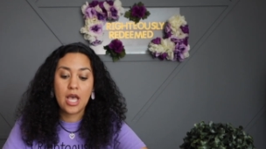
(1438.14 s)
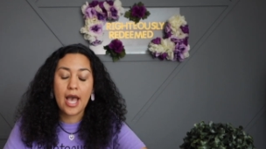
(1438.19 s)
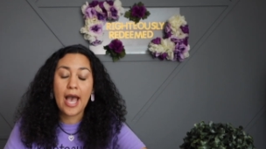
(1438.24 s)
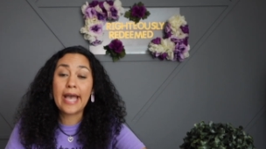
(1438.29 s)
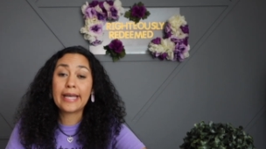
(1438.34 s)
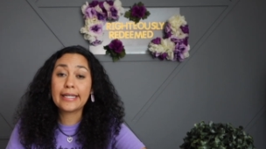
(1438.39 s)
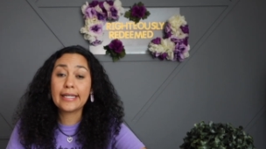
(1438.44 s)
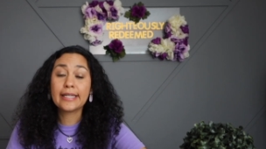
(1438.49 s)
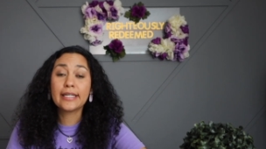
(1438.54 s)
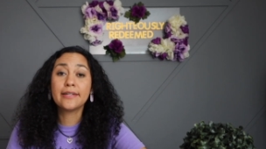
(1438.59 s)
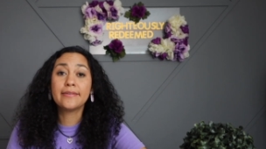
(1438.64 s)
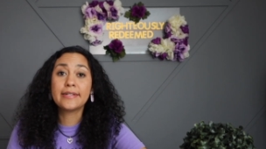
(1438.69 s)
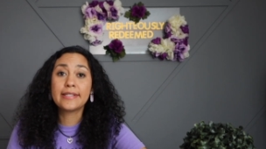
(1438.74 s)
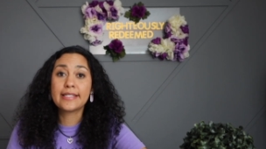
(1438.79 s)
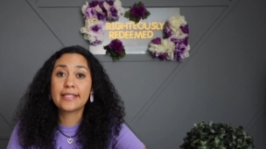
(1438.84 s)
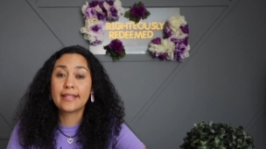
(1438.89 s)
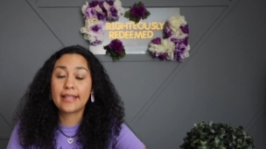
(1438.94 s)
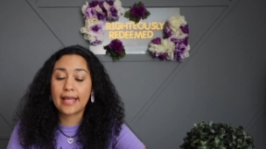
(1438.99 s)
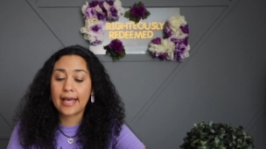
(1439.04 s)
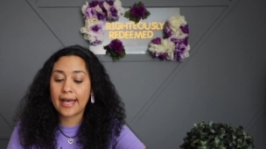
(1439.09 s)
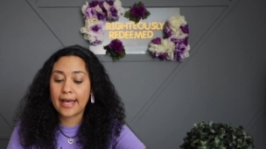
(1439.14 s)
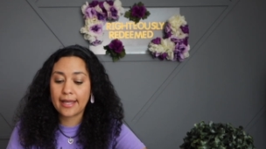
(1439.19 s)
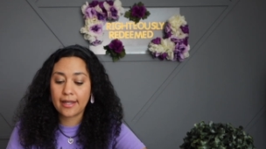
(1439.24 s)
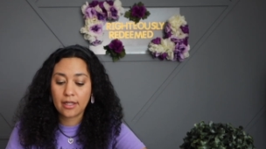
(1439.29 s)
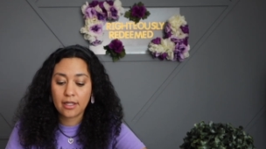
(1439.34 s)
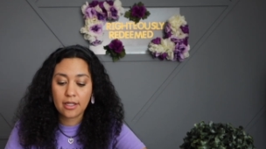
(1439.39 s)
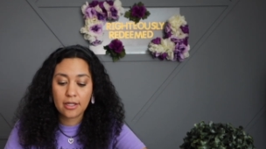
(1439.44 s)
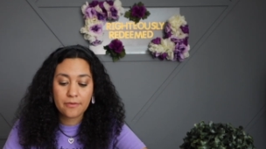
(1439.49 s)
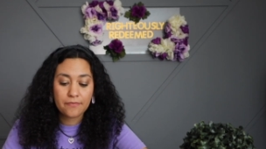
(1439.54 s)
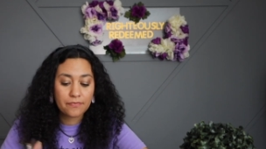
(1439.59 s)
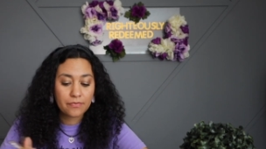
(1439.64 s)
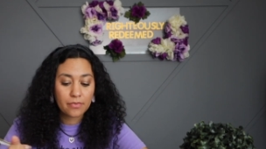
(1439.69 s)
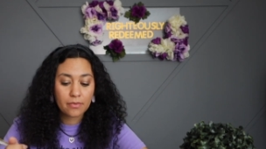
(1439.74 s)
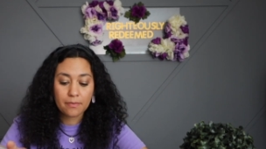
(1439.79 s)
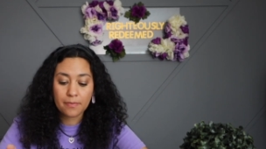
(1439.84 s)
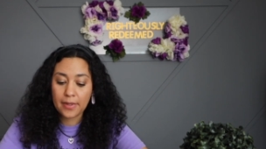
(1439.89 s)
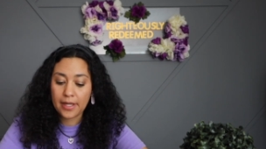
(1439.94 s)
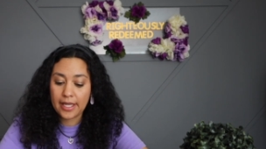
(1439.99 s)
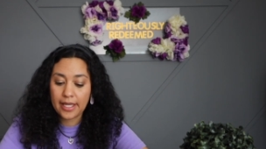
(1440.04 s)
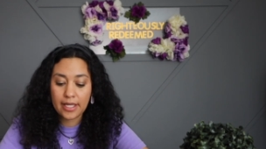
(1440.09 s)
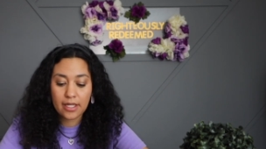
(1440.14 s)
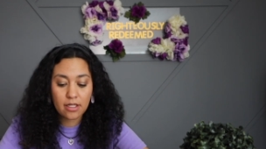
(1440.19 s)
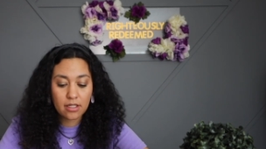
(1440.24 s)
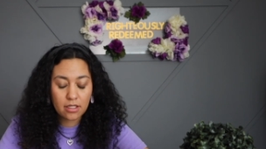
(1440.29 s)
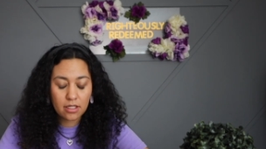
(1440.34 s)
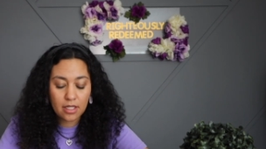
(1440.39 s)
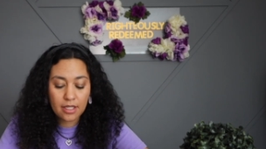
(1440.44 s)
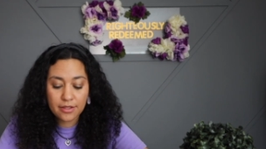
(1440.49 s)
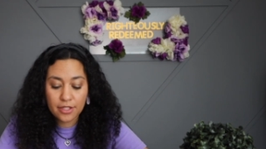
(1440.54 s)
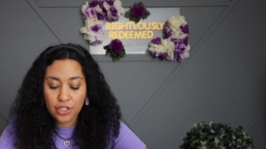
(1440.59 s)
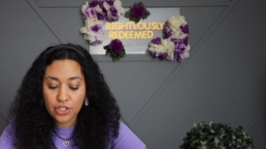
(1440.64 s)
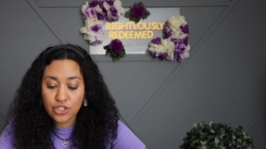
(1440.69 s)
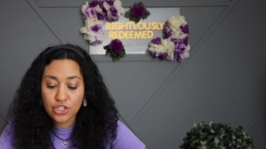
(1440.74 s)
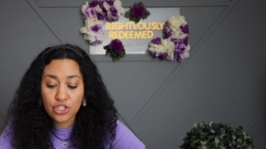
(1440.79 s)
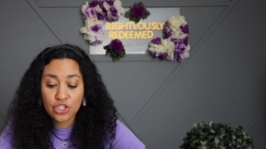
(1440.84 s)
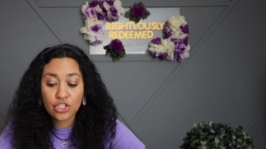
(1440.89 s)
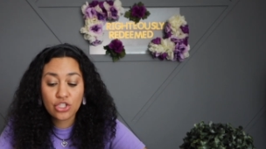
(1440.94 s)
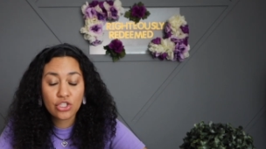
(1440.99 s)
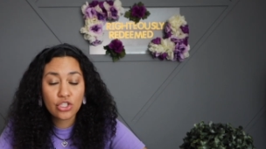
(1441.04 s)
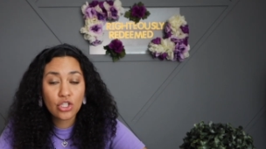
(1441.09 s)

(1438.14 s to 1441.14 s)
I could go into that, but there's just